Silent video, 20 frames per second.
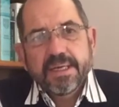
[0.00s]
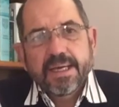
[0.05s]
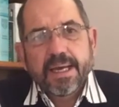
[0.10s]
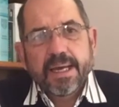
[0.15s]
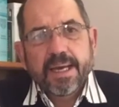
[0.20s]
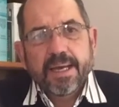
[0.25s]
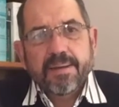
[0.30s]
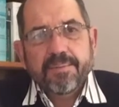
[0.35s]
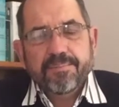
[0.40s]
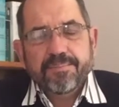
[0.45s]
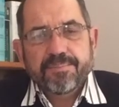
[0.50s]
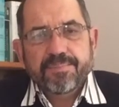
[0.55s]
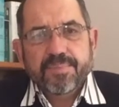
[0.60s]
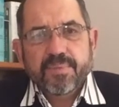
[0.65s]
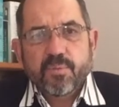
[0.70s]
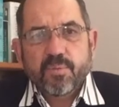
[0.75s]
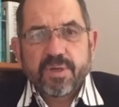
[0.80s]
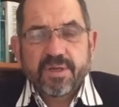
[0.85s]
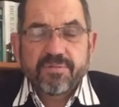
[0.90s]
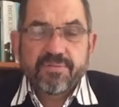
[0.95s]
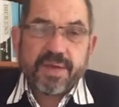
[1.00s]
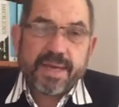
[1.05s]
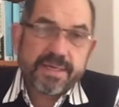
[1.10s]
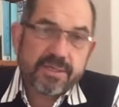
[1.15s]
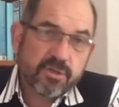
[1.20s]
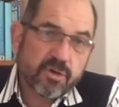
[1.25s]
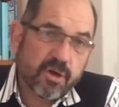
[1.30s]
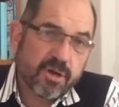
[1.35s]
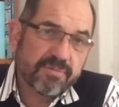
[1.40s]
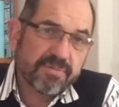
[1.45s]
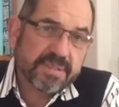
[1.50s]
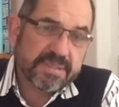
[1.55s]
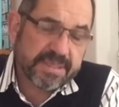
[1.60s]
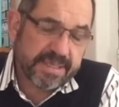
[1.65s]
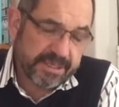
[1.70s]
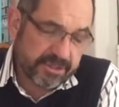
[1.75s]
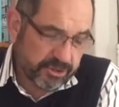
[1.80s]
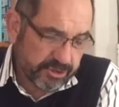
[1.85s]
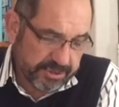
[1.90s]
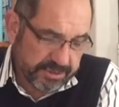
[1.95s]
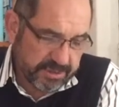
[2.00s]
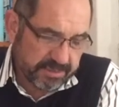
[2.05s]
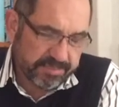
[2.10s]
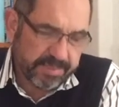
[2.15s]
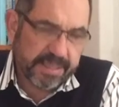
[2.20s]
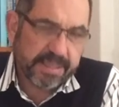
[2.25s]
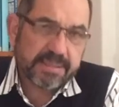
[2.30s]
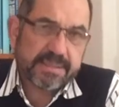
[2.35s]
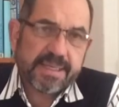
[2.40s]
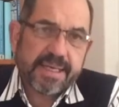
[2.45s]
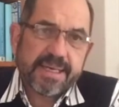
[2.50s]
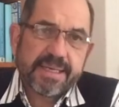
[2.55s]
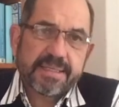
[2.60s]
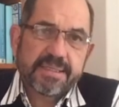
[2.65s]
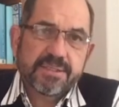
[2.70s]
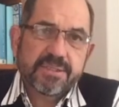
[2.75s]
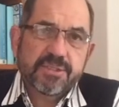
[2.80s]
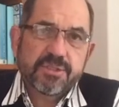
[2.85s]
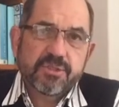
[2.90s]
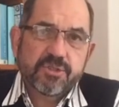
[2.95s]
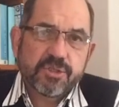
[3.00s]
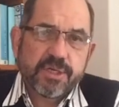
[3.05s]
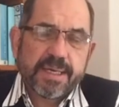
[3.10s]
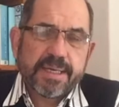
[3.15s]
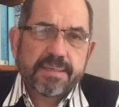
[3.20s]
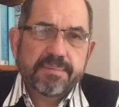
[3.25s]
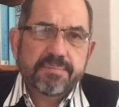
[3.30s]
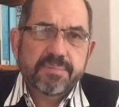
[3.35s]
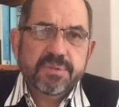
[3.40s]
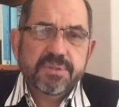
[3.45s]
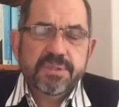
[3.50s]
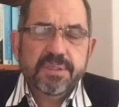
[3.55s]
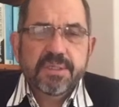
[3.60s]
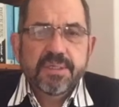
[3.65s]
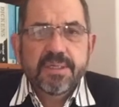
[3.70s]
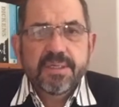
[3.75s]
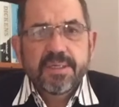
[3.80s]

Um, we've had conversations about that at St. James.